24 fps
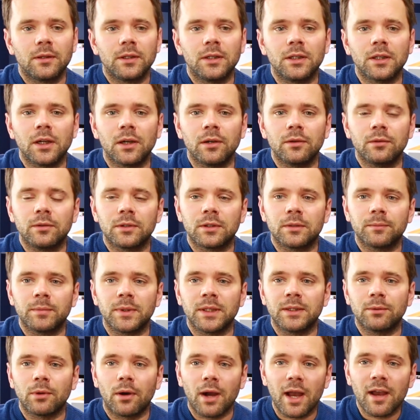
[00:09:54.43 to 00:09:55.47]
you know, it could
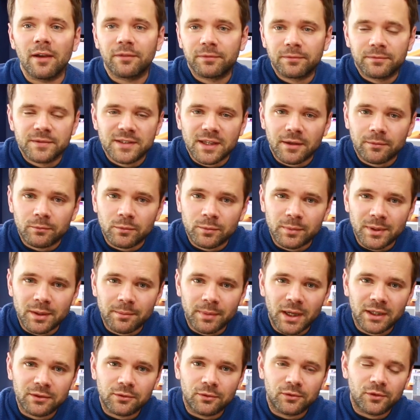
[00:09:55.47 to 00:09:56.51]
be what F7 would be the
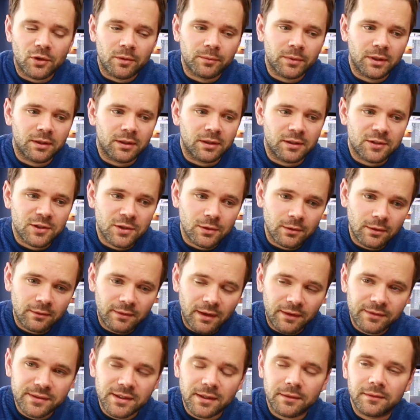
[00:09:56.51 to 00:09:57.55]
backdoor dominant, and the 2 of
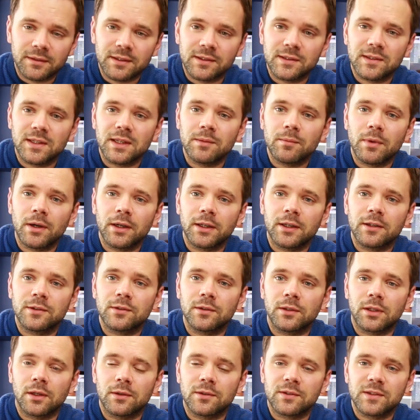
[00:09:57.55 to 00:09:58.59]
F7 is C minor,
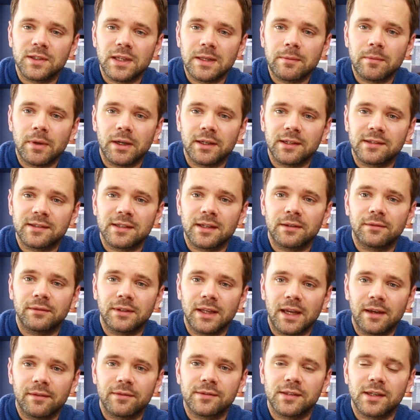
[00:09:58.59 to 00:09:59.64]
so it goes C minor
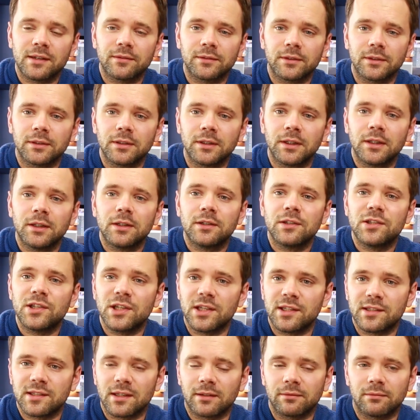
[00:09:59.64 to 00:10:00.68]
7, F7,
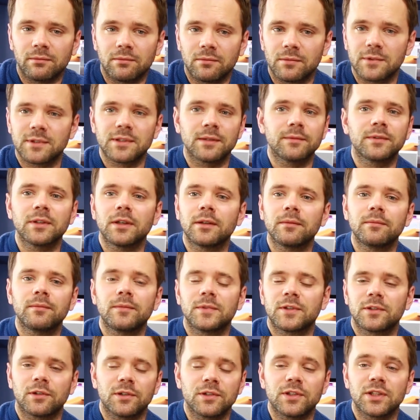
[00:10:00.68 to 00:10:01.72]
G7.
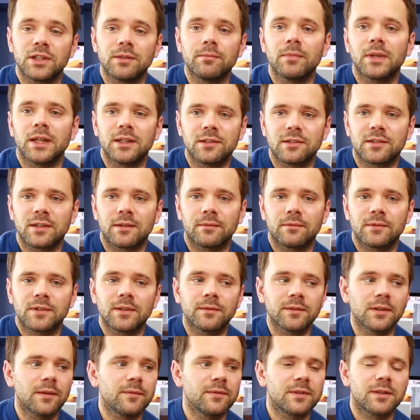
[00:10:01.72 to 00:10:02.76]
Sometimes, sorry, G major 7.
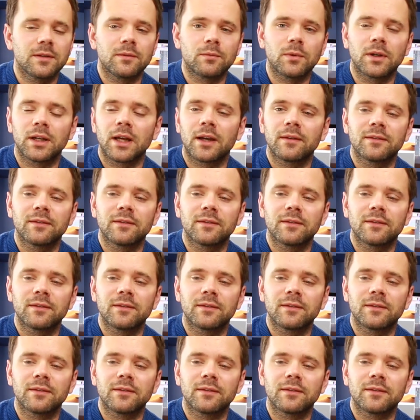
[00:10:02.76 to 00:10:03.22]
Sometimes it won't